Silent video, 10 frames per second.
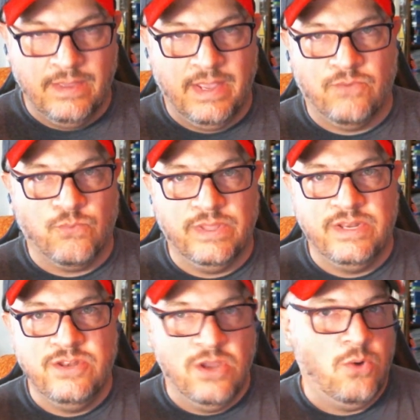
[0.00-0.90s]
and
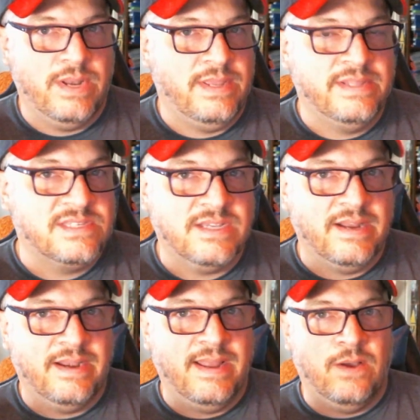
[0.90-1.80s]
really know it
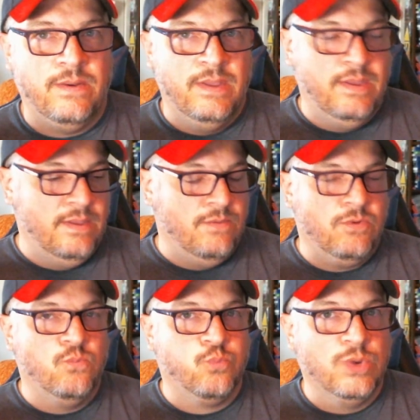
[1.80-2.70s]
inside and out.
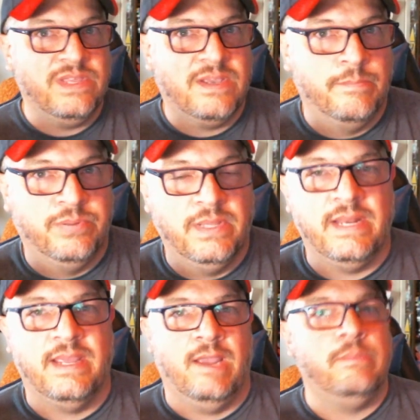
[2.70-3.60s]
Really complete
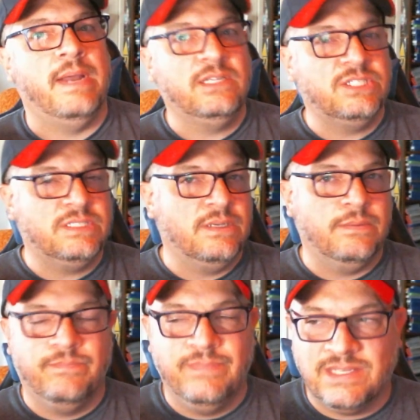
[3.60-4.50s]
a game. Not just
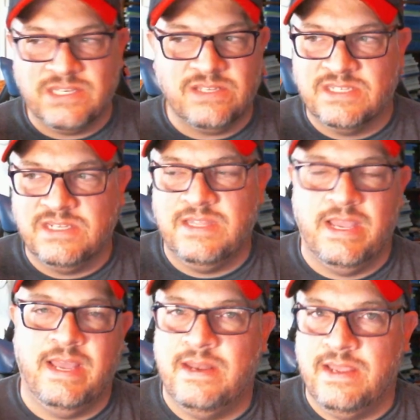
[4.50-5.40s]
see
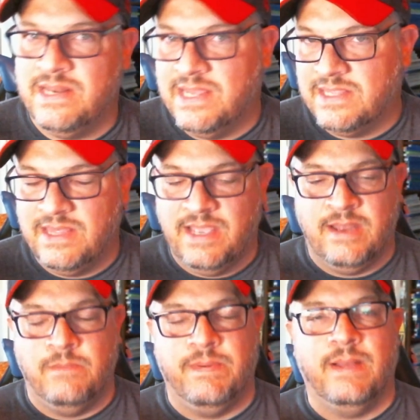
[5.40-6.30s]
the ending and get to the
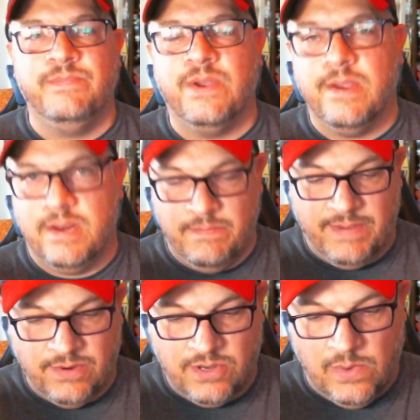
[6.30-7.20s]
end, but I'm talking
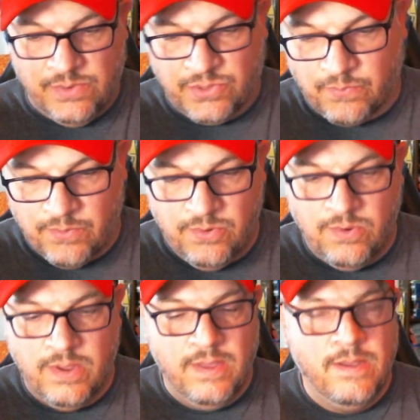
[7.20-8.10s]
about going through
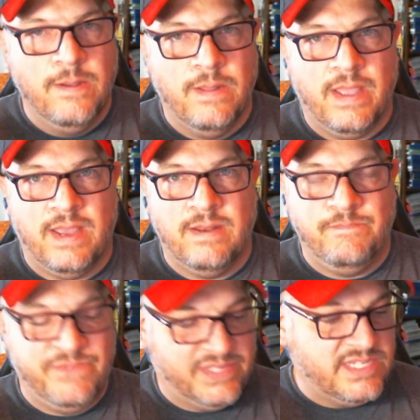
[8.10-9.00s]
and
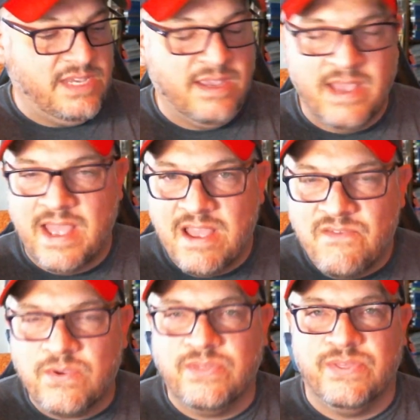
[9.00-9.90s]
seeing
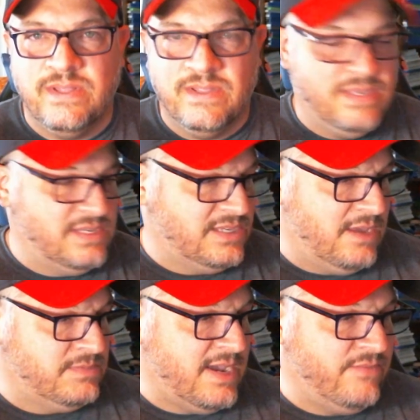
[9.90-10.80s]
everything that these
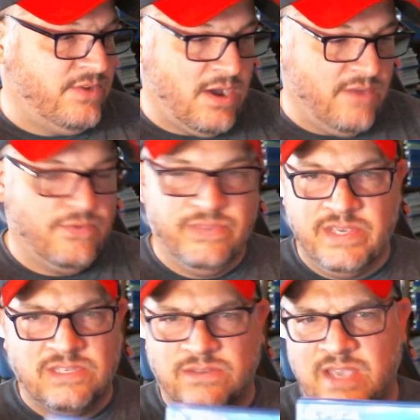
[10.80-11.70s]
games have to offer.
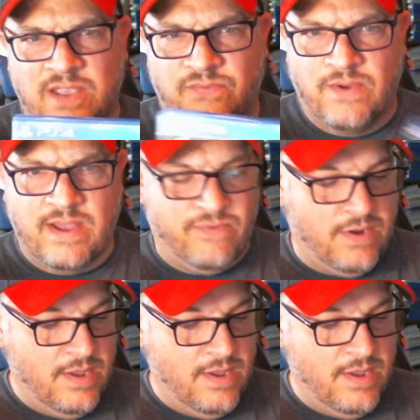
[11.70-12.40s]
These will take forever.